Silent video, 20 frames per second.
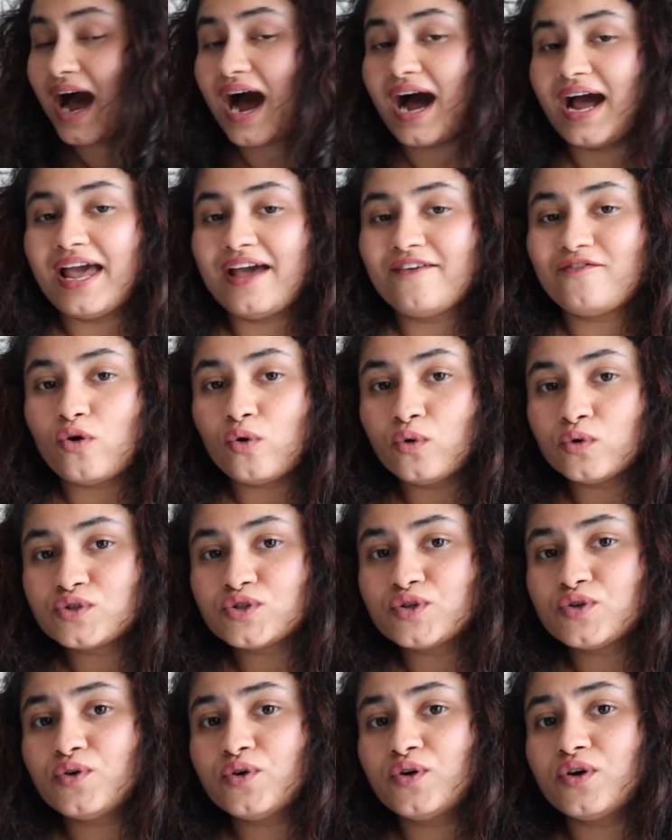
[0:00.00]
I have
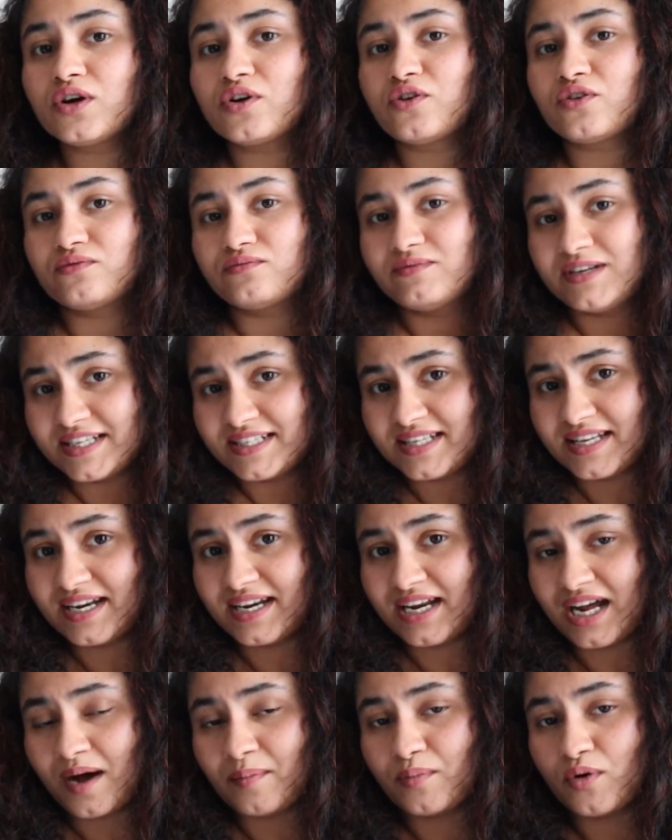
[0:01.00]
also knitted
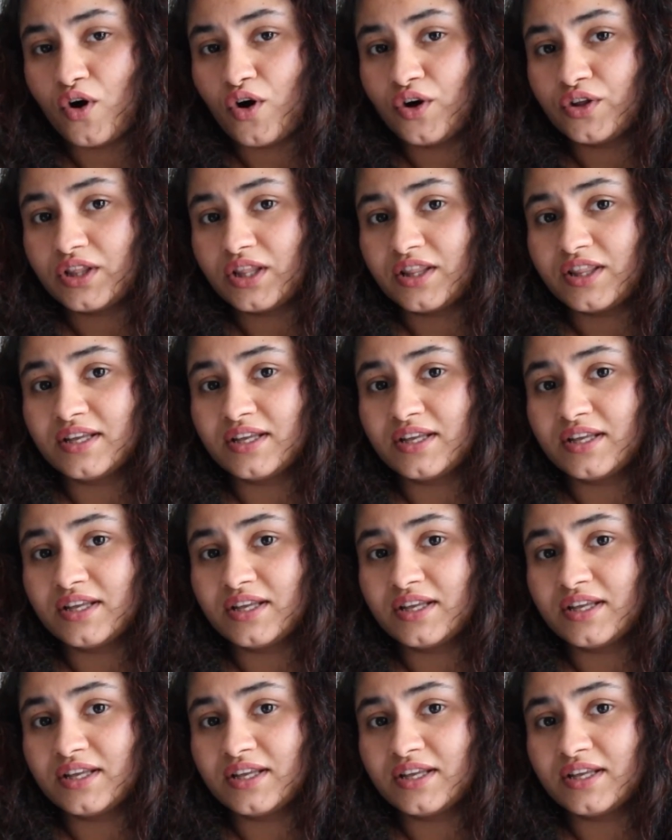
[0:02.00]
it up on